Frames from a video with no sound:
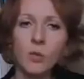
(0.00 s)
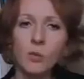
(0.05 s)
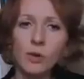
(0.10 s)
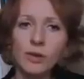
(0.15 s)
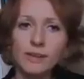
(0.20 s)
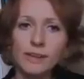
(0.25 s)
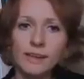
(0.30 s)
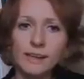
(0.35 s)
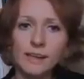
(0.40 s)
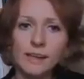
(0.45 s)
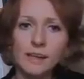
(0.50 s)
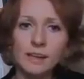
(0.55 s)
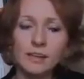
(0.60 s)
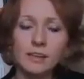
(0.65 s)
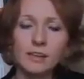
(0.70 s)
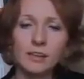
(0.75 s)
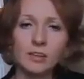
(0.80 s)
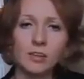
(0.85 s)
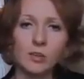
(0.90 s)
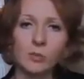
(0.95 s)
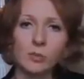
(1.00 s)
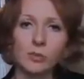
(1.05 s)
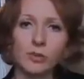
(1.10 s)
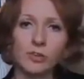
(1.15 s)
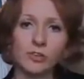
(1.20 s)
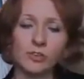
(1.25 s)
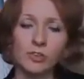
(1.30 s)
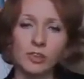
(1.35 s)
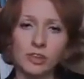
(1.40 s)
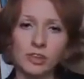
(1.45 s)
What are the
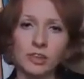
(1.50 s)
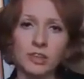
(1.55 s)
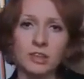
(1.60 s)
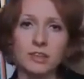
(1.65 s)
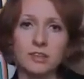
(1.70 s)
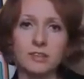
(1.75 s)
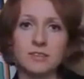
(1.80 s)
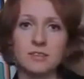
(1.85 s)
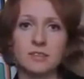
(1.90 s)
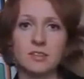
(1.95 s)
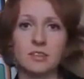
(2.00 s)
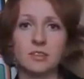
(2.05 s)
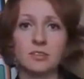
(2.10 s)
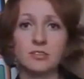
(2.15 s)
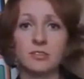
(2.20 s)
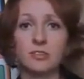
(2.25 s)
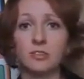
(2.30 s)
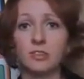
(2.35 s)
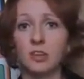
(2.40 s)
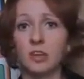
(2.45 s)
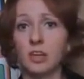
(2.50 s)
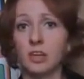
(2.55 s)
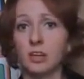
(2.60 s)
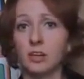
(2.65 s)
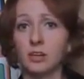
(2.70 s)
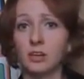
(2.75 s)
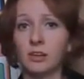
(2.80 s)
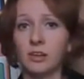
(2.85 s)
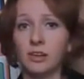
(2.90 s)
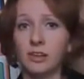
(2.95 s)
opportunities of
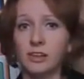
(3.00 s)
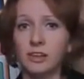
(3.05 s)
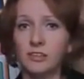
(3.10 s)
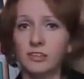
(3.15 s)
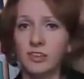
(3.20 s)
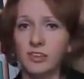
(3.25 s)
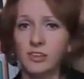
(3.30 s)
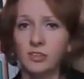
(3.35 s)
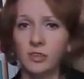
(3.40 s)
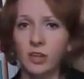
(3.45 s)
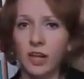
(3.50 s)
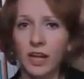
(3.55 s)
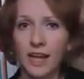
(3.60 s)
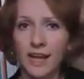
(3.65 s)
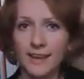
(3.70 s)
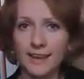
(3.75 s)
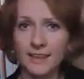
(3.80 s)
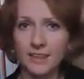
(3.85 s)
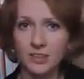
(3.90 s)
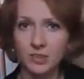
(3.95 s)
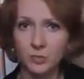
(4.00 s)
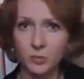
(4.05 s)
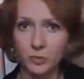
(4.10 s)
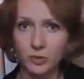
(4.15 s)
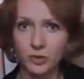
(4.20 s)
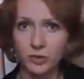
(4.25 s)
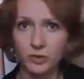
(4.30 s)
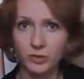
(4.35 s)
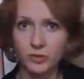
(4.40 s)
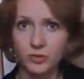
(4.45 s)
individual energy
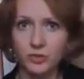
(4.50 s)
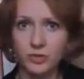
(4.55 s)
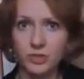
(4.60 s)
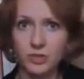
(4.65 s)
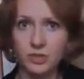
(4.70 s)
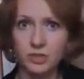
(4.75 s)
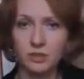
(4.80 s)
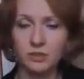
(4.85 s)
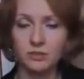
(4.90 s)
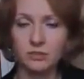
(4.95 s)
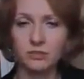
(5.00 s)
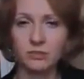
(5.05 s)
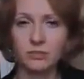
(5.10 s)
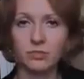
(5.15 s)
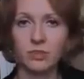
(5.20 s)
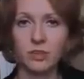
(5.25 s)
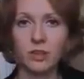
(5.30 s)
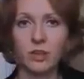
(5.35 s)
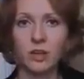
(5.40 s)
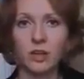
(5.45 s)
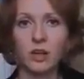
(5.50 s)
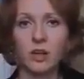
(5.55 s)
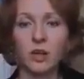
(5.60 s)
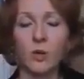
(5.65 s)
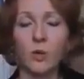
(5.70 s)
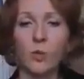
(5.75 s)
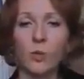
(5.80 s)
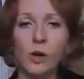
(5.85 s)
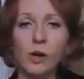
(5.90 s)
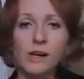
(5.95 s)
producing?
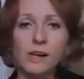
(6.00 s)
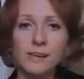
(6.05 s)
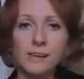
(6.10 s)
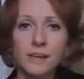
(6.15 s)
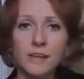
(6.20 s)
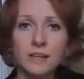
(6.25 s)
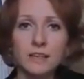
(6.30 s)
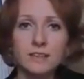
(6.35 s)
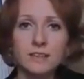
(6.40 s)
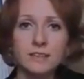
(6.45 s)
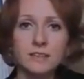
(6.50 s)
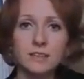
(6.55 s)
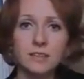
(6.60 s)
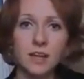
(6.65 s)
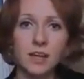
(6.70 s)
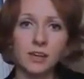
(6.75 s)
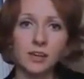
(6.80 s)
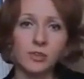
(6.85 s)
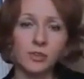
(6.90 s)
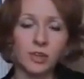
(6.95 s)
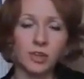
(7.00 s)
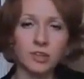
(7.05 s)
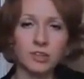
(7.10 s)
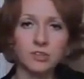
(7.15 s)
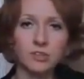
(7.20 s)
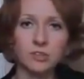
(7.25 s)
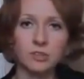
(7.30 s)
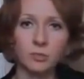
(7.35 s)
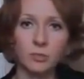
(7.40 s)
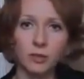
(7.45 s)
Why does
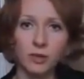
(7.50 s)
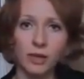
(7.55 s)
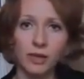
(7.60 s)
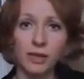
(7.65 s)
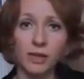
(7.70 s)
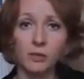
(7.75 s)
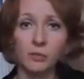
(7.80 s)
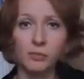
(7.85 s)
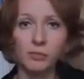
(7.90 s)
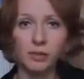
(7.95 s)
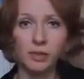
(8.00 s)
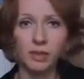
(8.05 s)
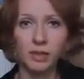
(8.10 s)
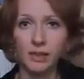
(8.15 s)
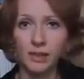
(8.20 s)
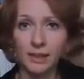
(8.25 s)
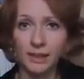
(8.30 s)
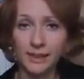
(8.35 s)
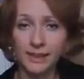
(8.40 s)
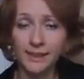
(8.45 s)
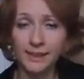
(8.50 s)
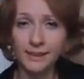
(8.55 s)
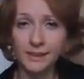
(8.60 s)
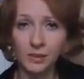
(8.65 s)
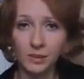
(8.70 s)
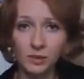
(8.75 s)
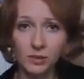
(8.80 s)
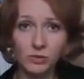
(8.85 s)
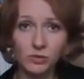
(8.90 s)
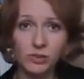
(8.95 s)
education play a key
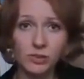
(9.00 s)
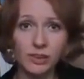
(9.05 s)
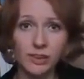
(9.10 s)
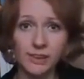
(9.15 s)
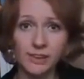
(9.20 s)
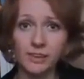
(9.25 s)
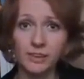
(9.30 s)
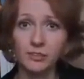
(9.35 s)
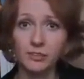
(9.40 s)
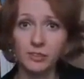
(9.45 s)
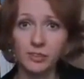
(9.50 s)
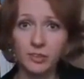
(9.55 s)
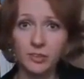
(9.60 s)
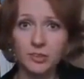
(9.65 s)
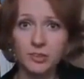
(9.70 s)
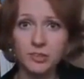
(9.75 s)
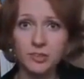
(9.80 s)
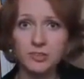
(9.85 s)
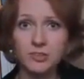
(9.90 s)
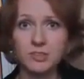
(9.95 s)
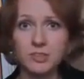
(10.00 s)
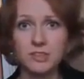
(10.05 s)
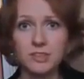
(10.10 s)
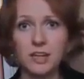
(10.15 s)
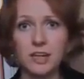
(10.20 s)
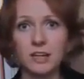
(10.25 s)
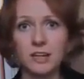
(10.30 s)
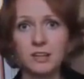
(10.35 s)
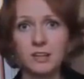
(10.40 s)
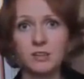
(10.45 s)
role in the future
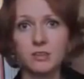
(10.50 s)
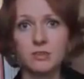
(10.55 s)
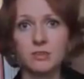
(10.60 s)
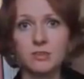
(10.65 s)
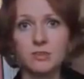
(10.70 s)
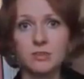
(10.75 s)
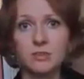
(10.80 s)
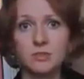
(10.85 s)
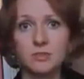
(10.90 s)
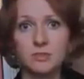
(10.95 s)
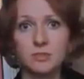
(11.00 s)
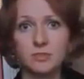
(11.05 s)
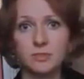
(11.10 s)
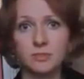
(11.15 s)
scenarios?